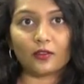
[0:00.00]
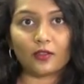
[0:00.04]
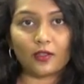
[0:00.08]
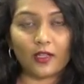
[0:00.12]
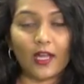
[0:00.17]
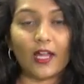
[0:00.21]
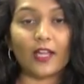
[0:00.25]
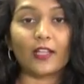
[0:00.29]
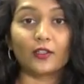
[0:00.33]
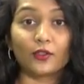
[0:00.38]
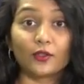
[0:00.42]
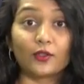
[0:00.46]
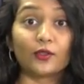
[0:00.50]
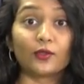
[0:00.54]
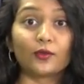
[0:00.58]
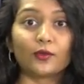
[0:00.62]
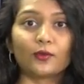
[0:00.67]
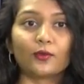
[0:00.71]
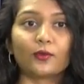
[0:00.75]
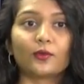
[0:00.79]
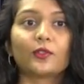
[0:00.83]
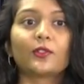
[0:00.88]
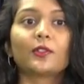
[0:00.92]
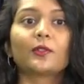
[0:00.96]
can
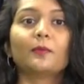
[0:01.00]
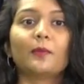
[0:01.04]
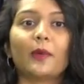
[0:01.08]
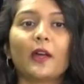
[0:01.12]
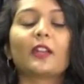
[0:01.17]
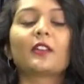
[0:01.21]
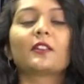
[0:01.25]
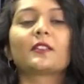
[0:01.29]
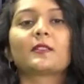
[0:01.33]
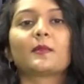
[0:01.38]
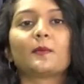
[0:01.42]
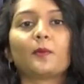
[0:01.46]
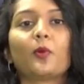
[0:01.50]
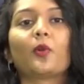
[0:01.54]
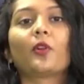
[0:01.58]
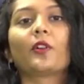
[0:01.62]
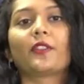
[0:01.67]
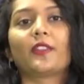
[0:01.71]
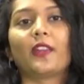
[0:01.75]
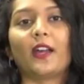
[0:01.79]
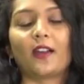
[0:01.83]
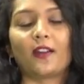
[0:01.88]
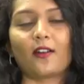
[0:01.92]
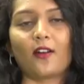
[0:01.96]
do to better support
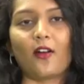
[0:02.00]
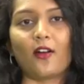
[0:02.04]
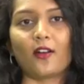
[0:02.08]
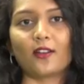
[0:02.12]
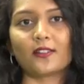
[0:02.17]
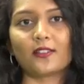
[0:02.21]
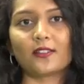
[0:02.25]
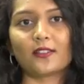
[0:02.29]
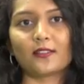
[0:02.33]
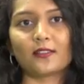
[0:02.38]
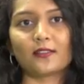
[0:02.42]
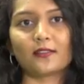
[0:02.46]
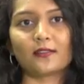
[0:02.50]
that cause?